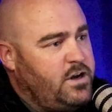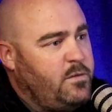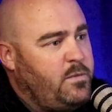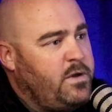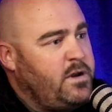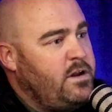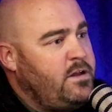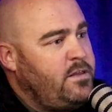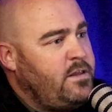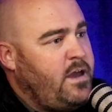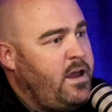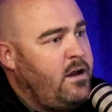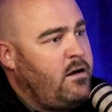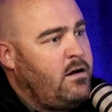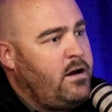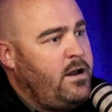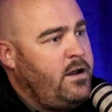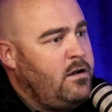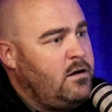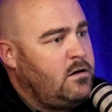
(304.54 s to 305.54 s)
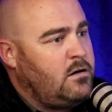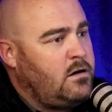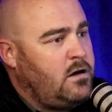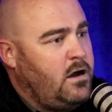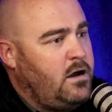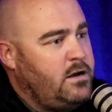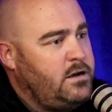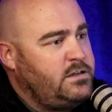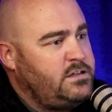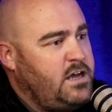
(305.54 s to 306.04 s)
have been in the area or
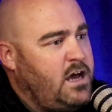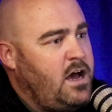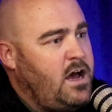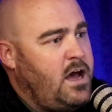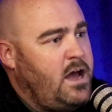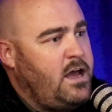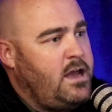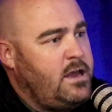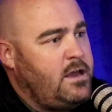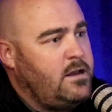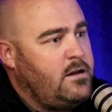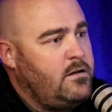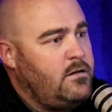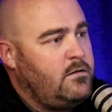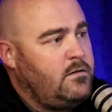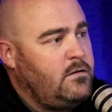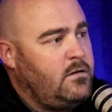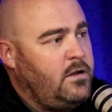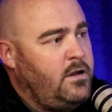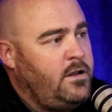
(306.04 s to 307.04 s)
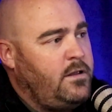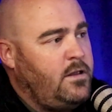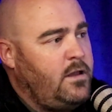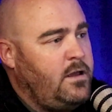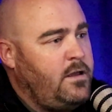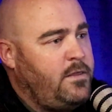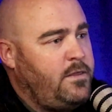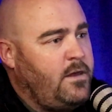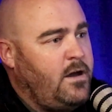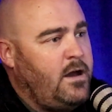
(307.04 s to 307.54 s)
caught his eye,
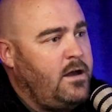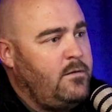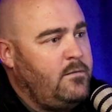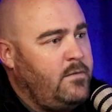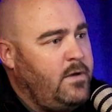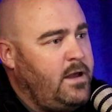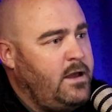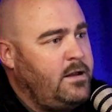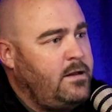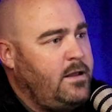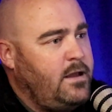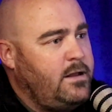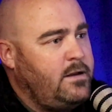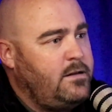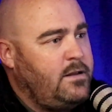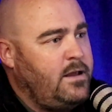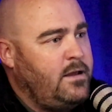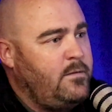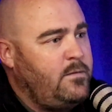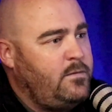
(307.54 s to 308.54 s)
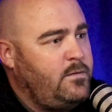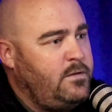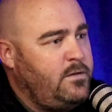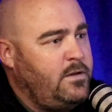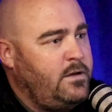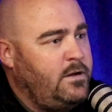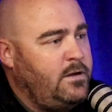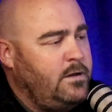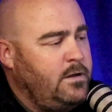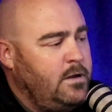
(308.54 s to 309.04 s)
and thought, man, that
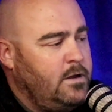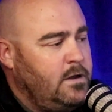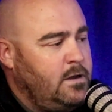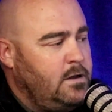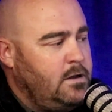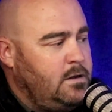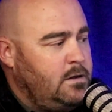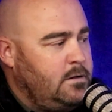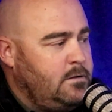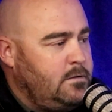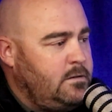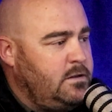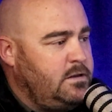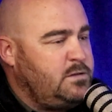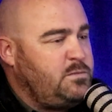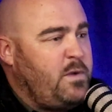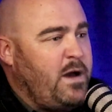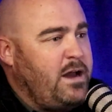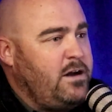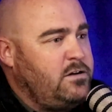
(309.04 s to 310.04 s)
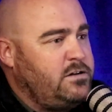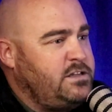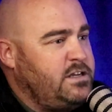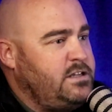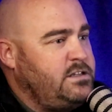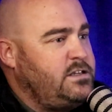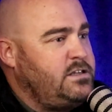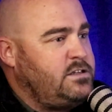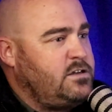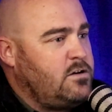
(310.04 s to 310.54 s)
the spider
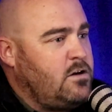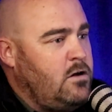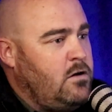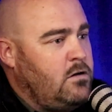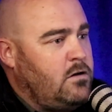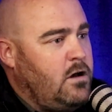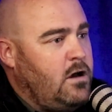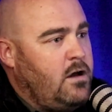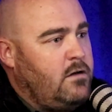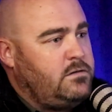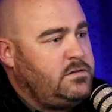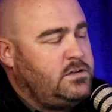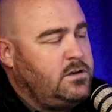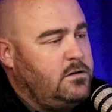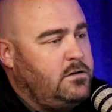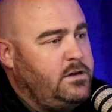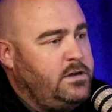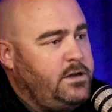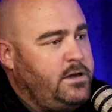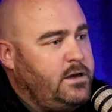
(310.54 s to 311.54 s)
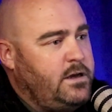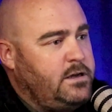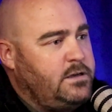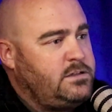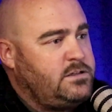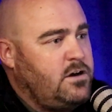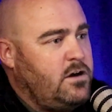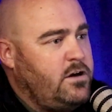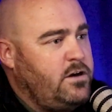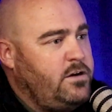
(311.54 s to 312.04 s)
senses are going off. So he
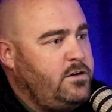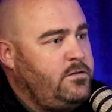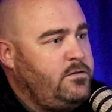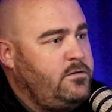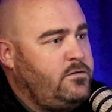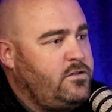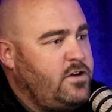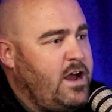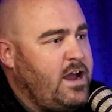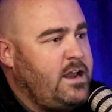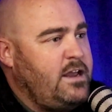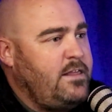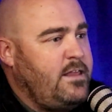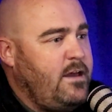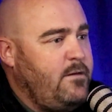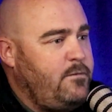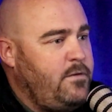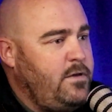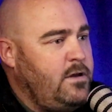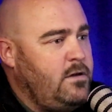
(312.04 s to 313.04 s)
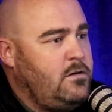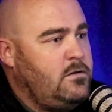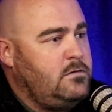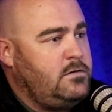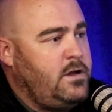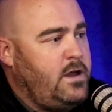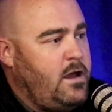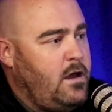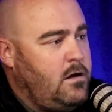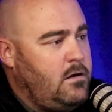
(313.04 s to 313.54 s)
started tracking that vehicle
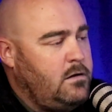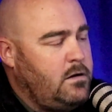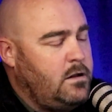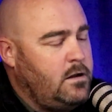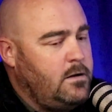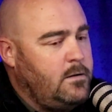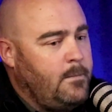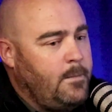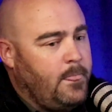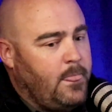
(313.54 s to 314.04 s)
down and